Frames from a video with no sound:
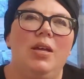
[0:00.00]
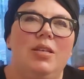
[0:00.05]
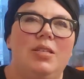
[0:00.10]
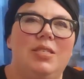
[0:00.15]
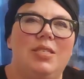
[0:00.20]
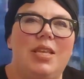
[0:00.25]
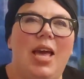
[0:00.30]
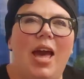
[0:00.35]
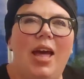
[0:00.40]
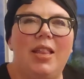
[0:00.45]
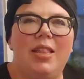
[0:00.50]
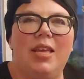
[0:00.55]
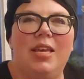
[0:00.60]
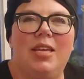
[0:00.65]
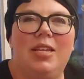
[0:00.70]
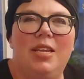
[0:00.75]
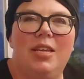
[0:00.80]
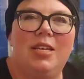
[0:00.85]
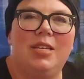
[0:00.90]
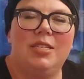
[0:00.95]

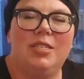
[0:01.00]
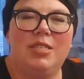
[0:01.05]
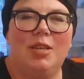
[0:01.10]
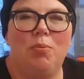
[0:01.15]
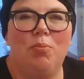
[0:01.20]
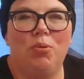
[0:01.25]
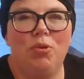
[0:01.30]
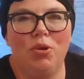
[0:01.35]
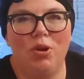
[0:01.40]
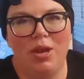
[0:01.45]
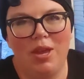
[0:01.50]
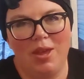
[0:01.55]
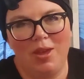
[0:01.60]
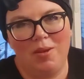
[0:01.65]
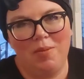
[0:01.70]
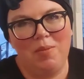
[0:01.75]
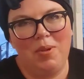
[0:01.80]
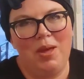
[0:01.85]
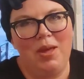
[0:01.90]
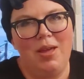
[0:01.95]
Salad
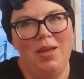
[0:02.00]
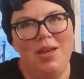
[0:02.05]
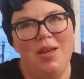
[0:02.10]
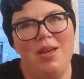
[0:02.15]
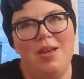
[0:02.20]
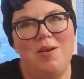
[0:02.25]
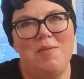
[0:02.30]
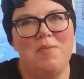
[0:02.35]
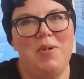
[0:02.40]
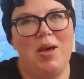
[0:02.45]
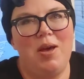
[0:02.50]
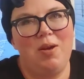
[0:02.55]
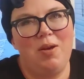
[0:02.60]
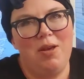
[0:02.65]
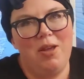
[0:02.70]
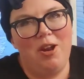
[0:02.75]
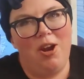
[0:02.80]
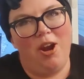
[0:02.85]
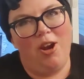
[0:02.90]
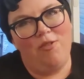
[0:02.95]
Supreme.
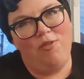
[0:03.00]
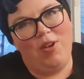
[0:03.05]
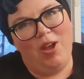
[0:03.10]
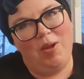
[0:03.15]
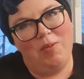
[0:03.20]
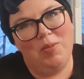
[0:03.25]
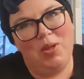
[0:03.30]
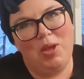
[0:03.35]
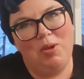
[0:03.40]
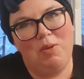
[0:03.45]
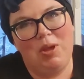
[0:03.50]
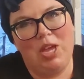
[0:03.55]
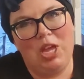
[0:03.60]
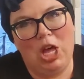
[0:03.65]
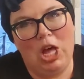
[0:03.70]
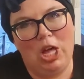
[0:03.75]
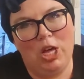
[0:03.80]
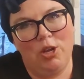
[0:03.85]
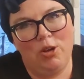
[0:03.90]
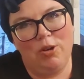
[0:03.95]
But in our family, we
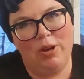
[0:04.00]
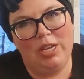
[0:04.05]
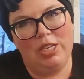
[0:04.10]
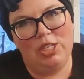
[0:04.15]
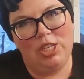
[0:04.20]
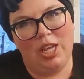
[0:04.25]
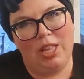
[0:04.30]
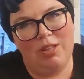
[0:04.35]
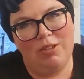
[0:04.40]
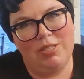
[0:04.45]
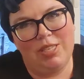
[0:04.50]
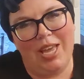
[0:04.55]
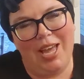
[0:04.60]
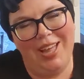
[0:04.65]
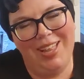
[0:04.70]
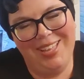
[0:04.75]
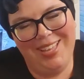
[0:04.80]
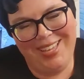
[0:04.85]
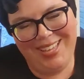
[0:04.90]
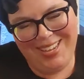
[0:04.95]
call it green Jello
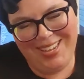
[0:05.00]
salad,